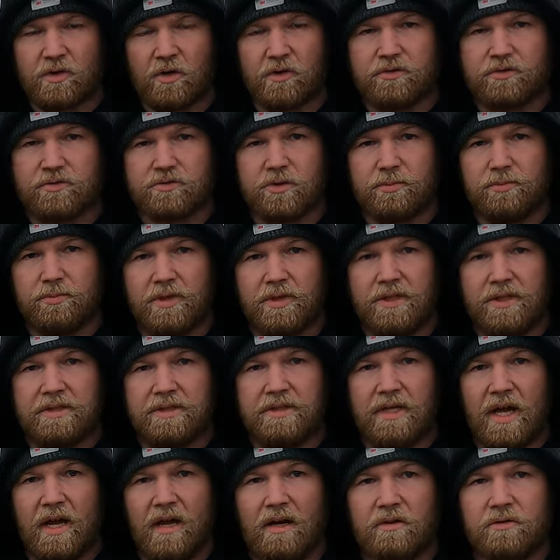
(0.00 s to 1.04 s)
starts to
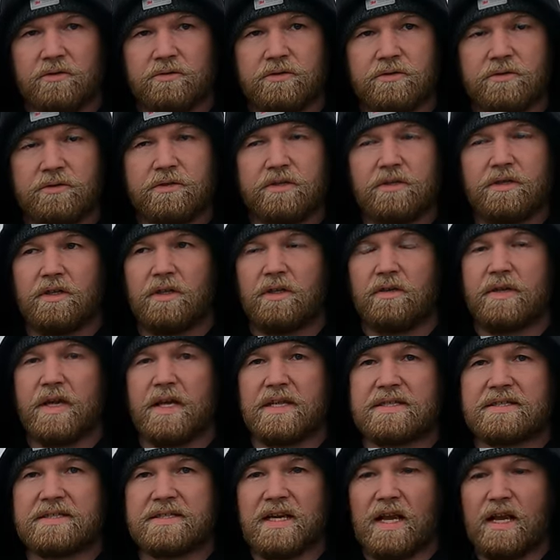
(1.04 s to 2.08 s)
bleed down, mm-hmm.
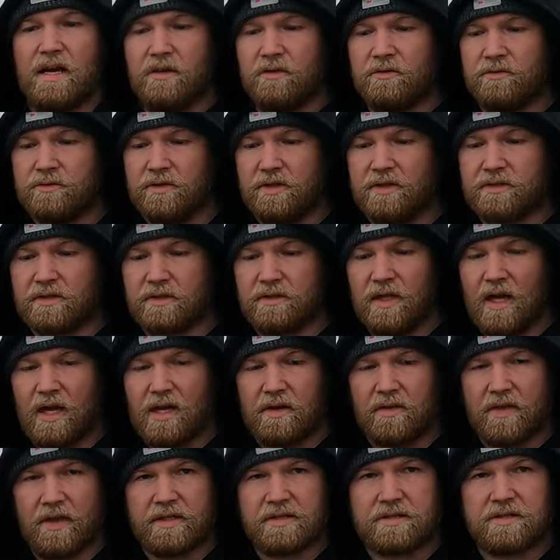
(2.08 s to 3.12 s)
that sound is a
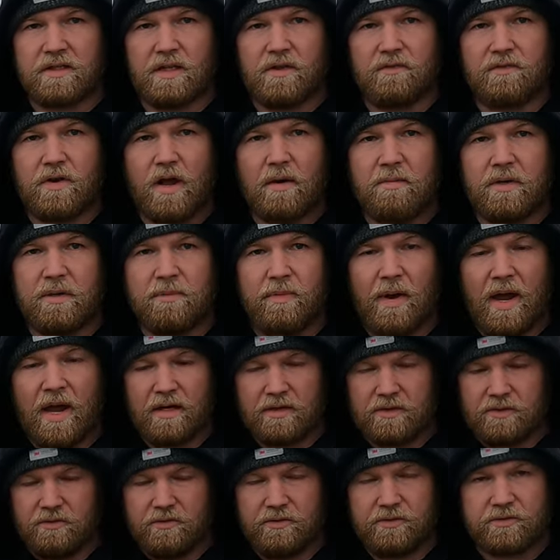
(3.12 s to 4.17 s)
lot of that stuff coming
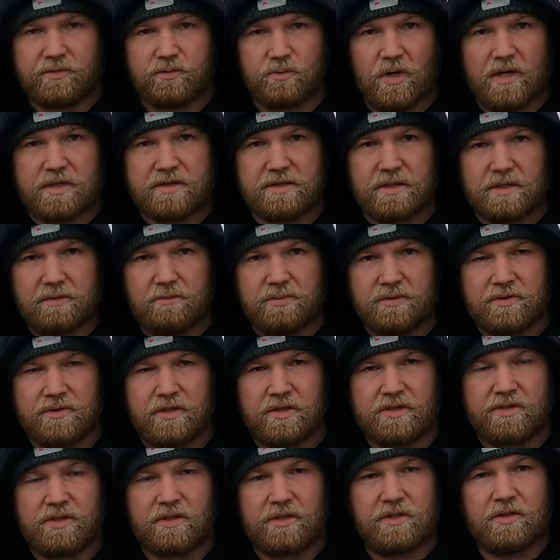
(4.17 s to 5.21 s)
back to its resting
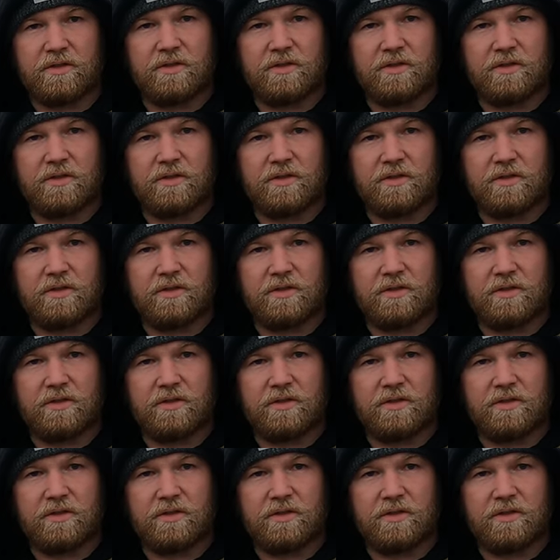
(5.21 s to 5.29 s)
position,